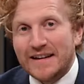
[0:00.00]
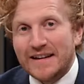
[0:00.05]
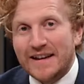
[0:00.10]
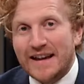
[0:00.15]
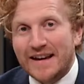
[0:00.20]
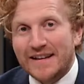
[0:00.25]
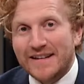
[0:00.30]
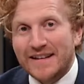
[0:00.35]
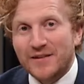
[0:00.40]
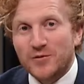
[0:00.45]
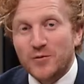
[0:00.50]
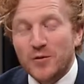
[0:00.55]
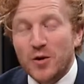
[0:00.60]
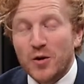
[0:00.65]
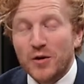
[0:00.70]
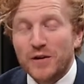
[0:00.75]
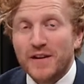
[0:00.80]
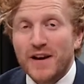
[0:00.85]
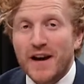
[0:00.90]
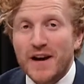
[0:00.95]
Like I said, that's all we've
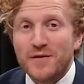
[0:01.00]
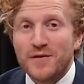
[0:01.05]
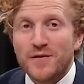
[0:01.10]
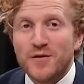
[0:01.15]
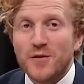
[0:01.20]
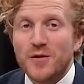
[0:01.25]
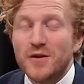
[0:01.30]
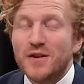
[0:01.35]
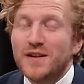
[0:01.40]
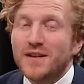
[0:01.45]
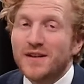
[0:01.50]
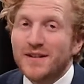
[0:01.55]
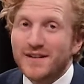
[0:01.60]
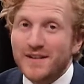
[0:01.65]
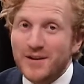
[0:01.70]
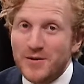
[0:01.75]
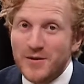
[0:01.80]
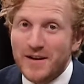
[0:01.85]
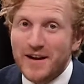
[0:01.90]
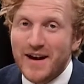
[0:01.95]
got time for.
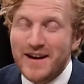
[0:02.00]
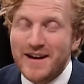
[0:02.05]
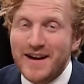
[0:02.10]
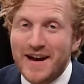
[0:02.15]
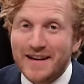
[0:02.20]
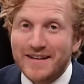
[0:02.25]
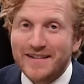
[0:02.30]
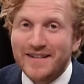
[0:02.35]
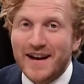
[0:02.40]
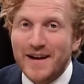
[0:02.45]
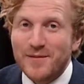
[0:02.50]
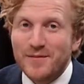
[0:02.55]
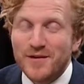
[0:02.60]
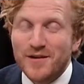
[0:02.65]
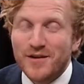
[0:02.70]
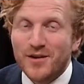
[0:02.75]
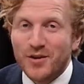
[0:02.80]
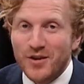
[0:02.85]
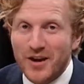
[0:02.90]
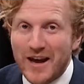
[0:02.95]
See you again next time
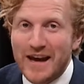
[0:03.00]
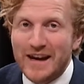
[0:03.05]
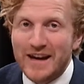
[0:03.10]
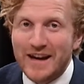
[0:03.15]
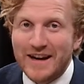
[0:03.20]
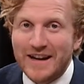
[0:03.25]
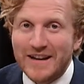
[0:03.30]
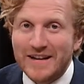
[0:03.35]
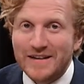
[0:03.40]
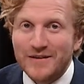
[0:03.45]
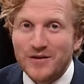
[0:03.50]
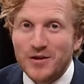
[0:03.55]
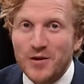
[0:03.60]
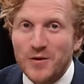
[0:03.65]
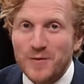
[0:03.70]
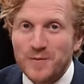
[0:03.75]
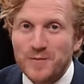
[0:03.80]
on the headline interview.